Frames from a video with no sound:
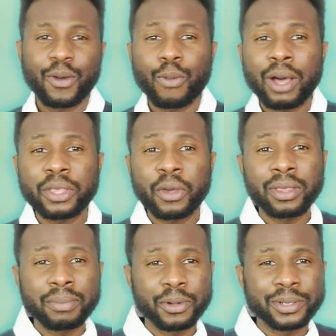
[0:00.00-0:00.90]
while the
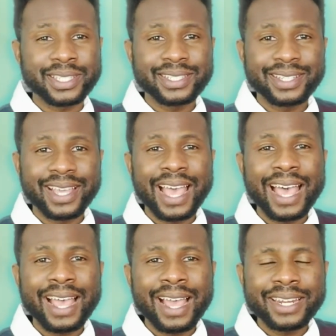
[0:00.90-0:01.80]
other pot
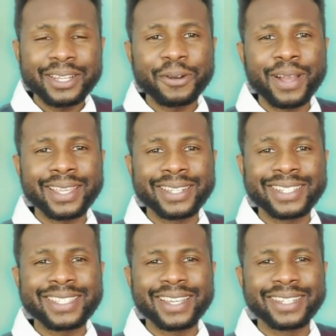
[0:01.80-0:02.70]
had a crack in
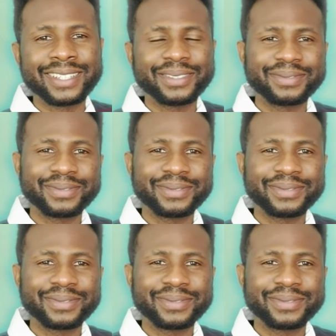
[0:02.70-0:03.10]
its side.